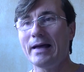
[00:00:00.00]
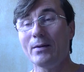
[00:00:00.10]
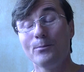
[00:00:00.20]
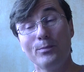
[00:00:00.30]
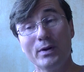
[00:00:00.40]

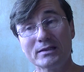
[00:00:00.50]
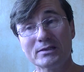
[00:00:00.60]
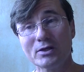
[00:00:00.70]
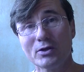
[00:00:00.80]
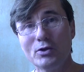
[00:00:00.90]

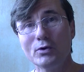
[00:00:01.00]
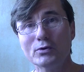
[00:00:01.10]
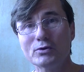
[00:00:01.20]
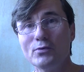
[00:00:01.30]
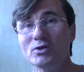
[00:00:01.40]
but
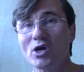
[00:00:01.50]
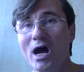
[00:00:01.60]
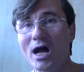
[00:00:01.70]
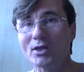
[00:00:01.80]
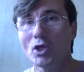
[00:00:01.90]
those which
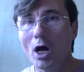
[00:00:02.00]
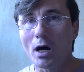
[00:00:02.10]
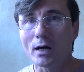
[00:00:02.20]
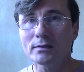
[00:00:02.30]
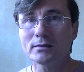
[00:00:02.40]
are
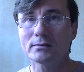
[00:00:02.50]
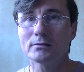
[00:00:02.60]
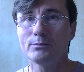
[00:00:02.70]
not